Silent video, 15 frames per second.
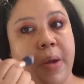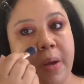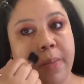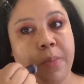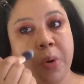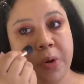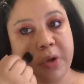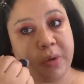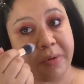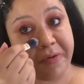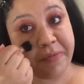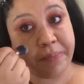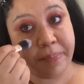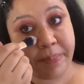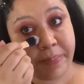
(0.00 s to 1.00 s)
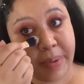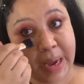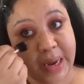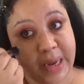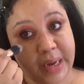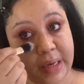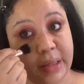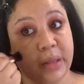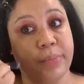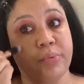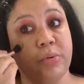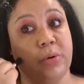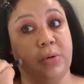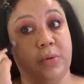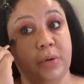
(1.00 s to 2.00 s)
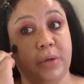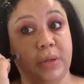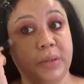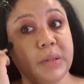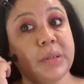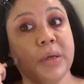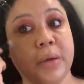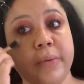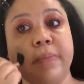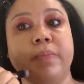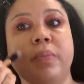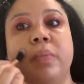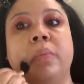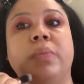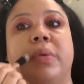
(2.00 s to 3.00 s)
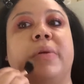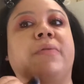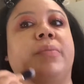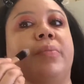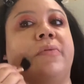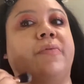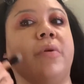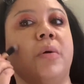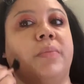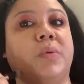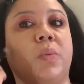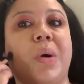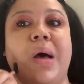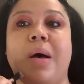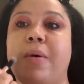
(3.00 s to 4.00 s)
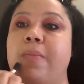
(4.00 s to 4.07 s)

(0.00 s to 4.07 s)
put you off buying the product if it performs well.